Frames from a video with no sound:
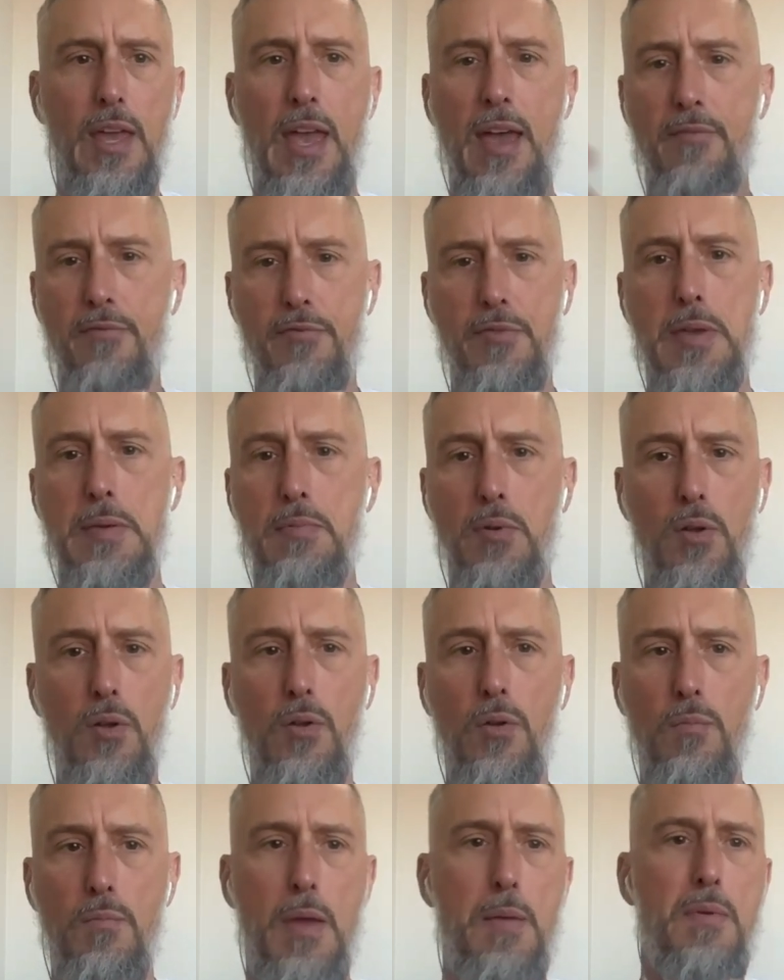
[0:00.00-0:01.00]
They have
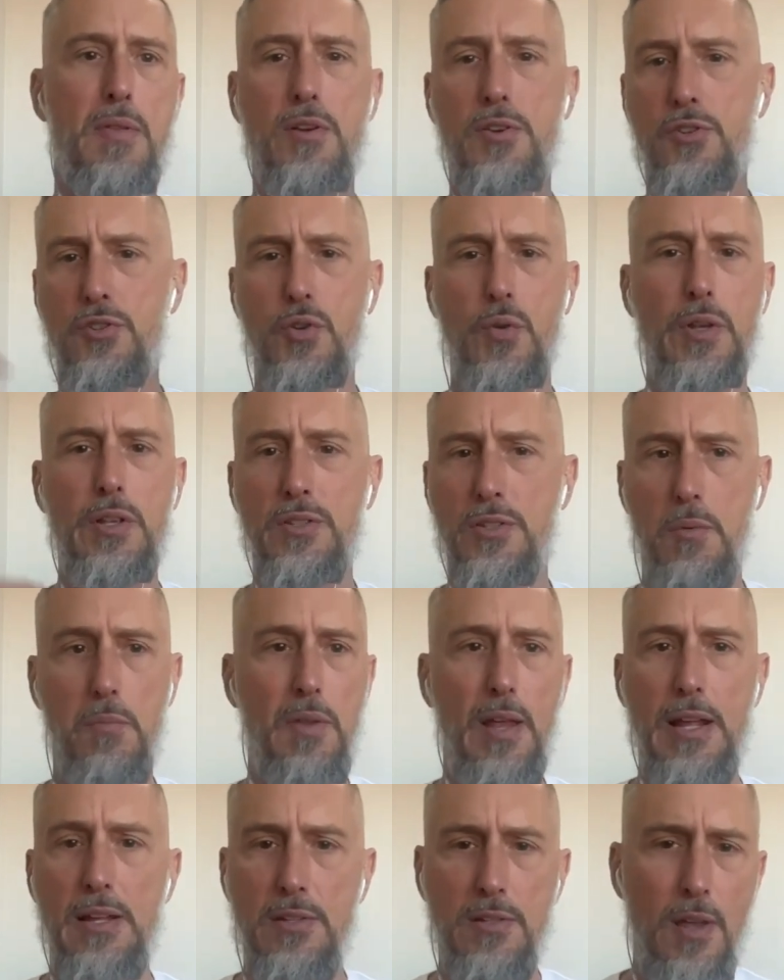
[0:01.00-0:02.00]
people, maybe they're doing
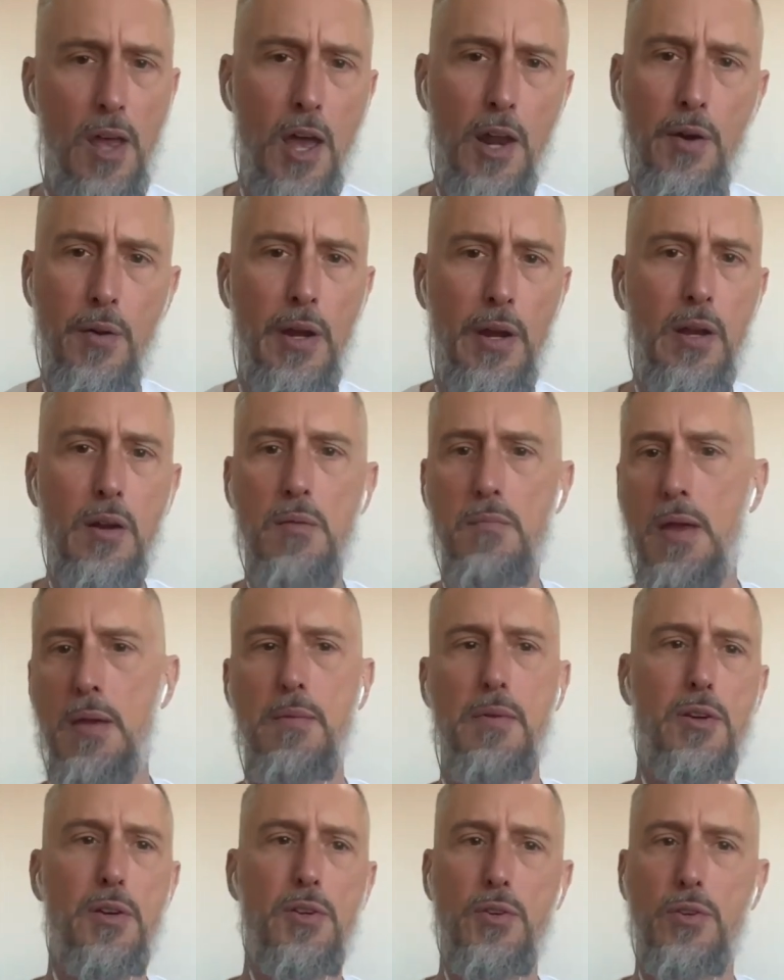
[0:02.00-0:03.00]
some light soldering or
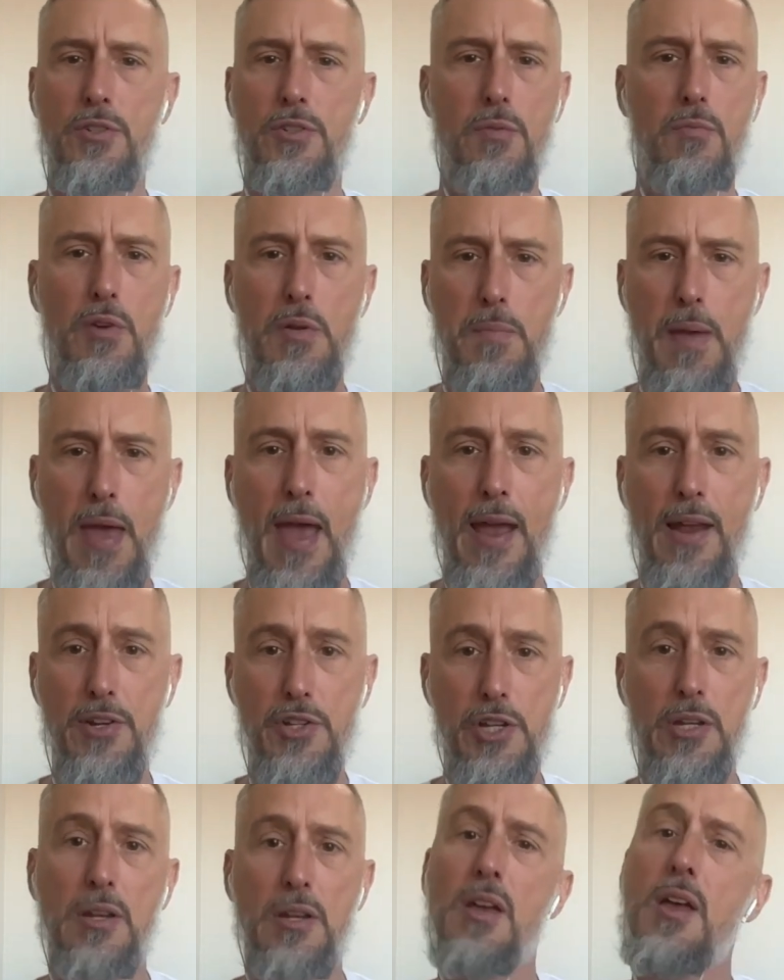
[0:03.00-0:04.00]
maybe they're doing some
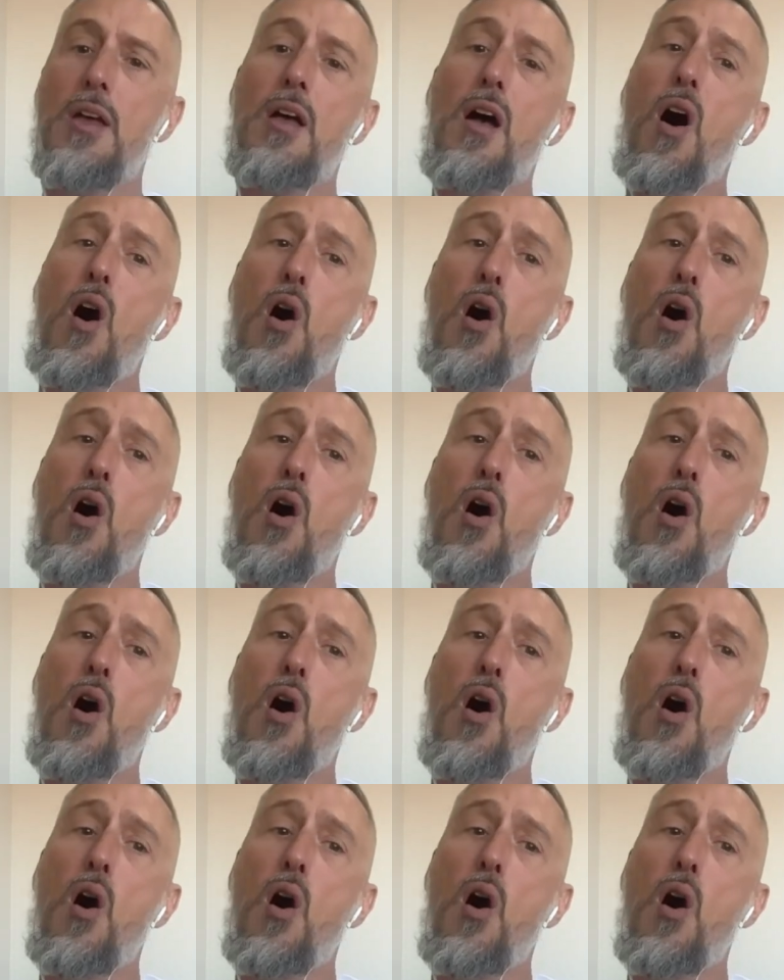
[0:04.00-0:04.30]
repackaging.